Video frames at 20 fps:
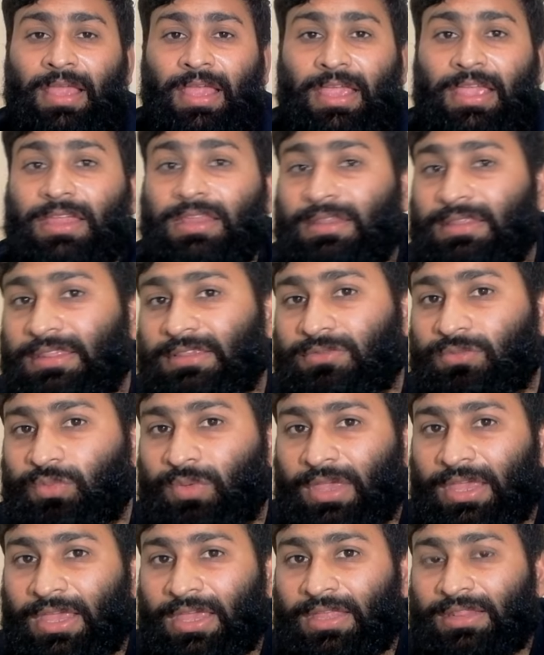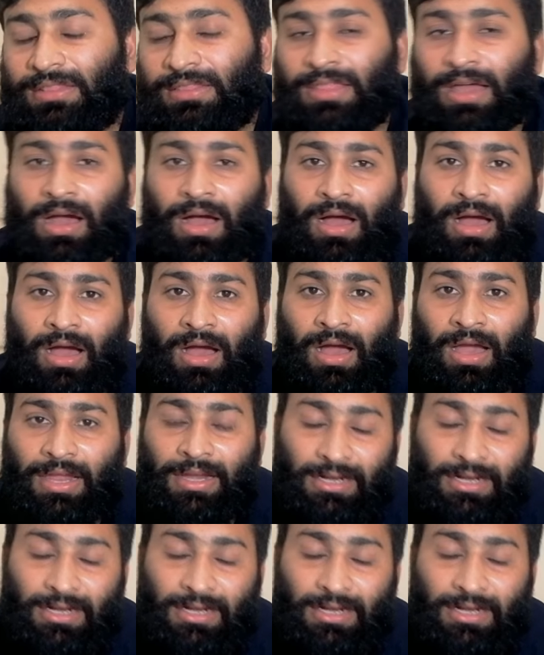In this way, the